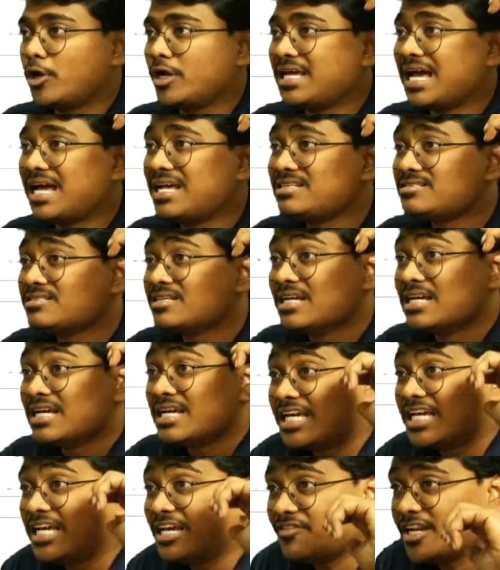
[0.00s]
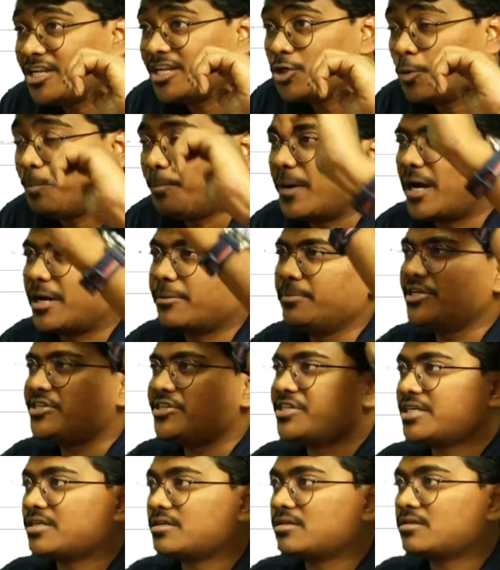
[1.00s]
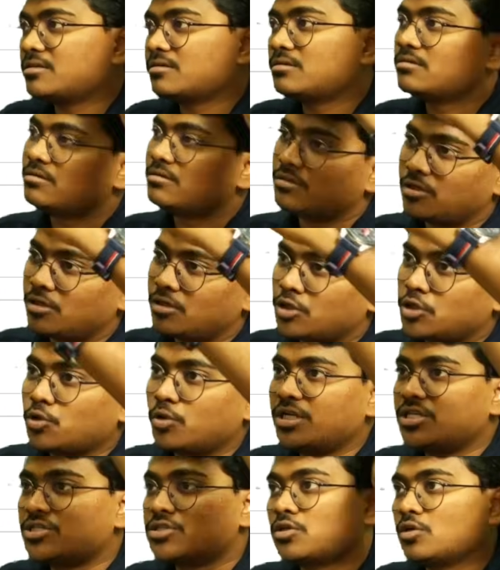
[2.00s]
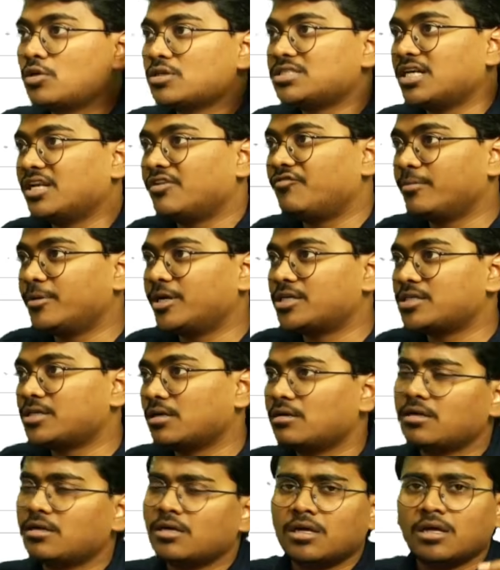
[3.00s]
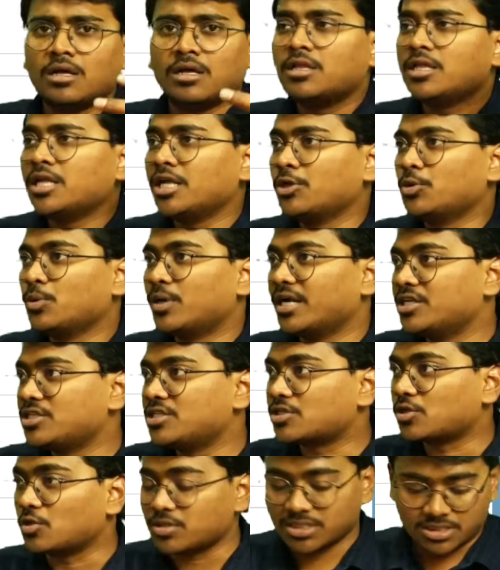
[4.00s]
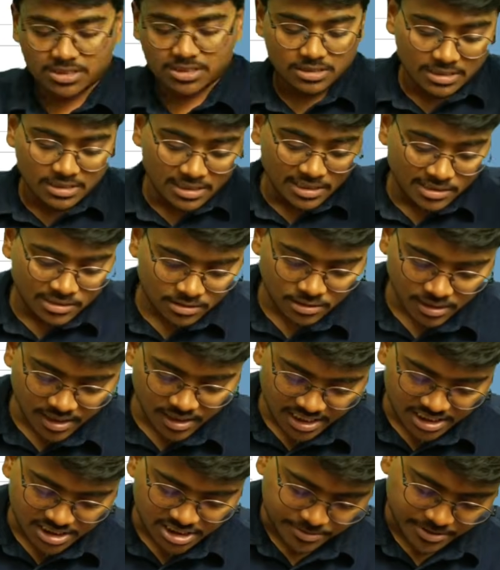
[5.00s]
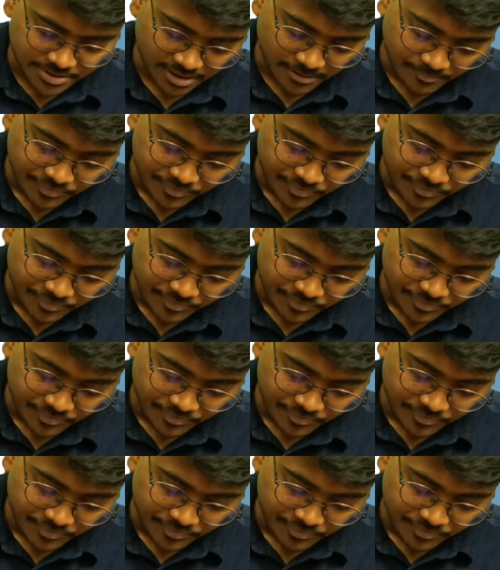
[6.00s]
has given you permission to disclose the information, then you can disclose it. Third exception,